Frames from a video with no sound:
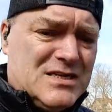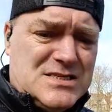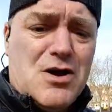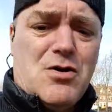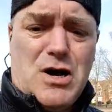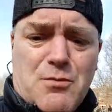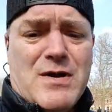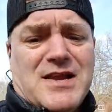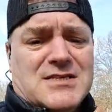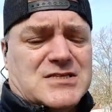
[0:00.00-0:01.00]
So I
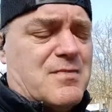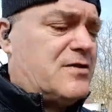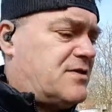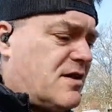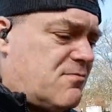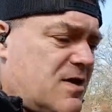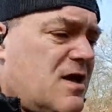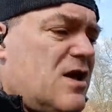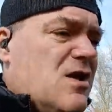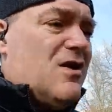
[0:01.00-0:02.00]
went into meltdown.
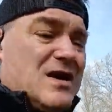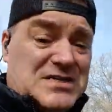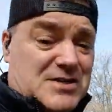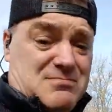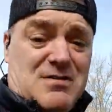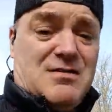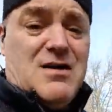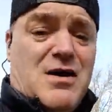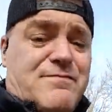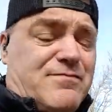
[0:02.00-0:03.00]

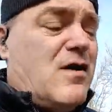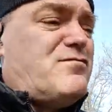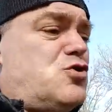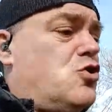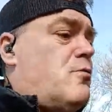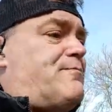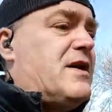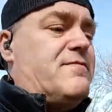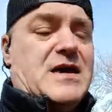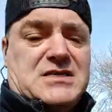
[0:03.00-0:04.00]
I've not
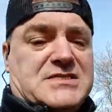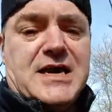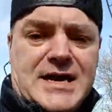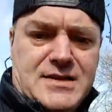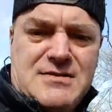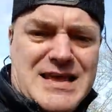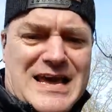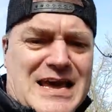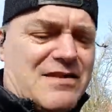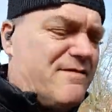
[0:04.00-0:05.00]
been that scared
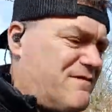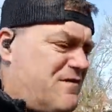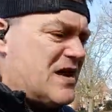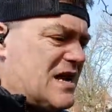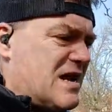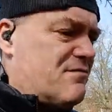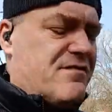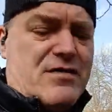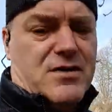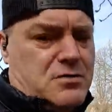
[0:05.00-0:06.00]
in a very,
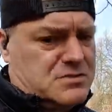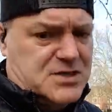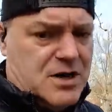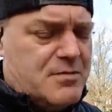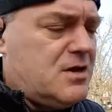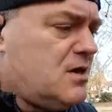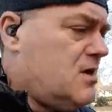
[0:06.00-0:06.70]
very long time.